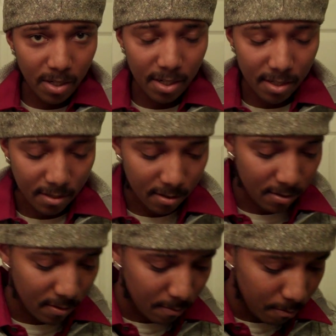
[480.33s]
put
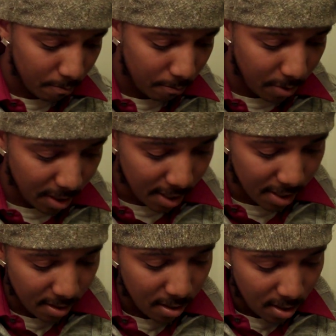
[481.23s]
it
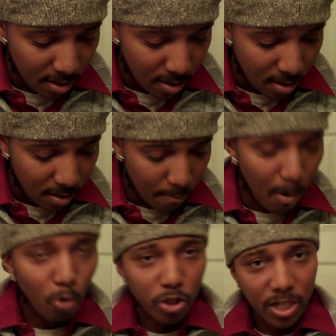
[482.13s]
in
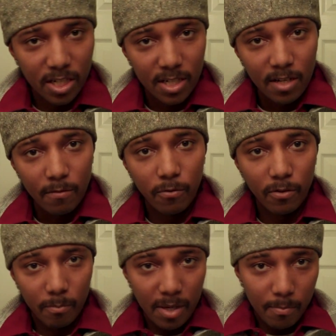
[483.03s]
motion for
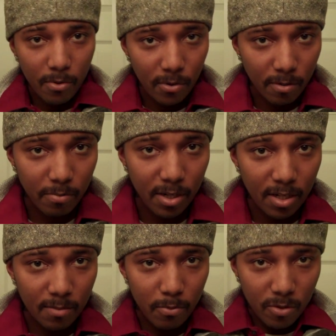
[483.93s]
the people, put
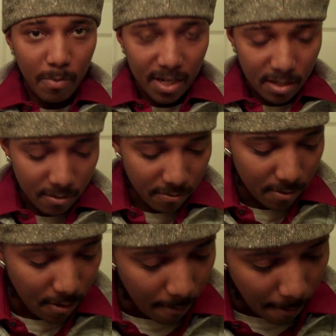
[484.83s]
it in perspective
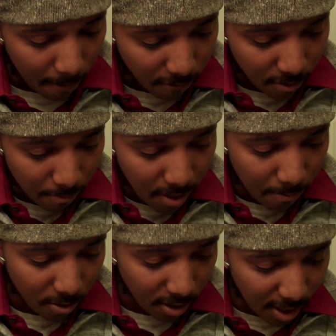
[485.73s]
for the
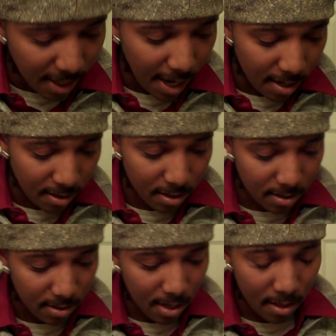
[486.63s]
people to look at it
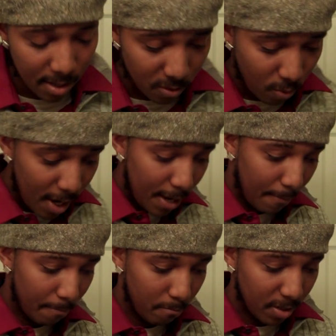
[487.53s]
in this
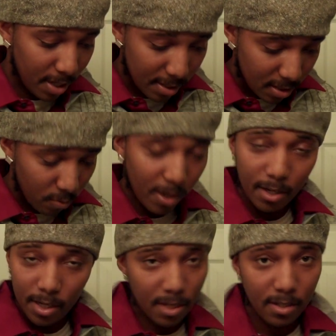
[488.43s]
way, because it's what
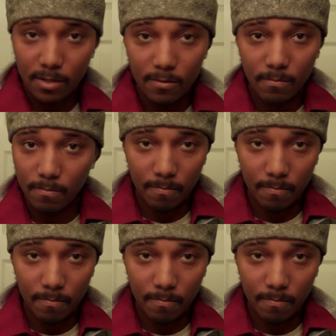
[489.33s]
it is.